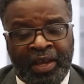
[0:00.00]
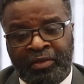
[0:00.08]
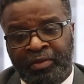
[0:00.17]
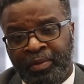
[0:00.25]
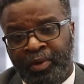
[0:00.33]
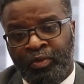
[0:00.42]

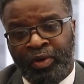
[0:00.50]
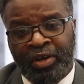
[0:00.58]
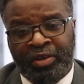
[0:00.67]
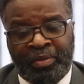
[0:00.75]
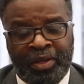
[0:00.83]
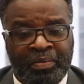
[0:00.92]
equitable,
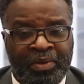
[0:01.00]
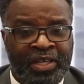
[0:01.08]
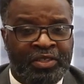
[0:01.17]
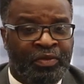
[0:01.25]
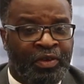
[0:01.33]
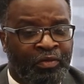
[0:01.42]
welcoming
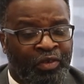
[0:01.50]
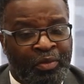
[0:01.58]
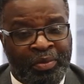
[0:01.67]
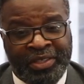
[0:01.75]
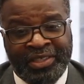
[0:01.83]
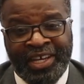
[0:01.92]
place with a
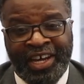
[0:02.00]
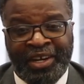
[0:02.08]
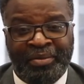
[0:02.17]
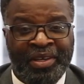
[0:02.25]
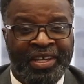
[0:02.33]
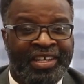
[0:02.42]
robust
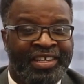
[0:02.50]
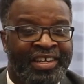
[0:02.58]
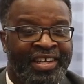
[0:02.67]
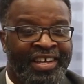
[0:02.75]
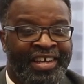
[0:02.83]
economy and a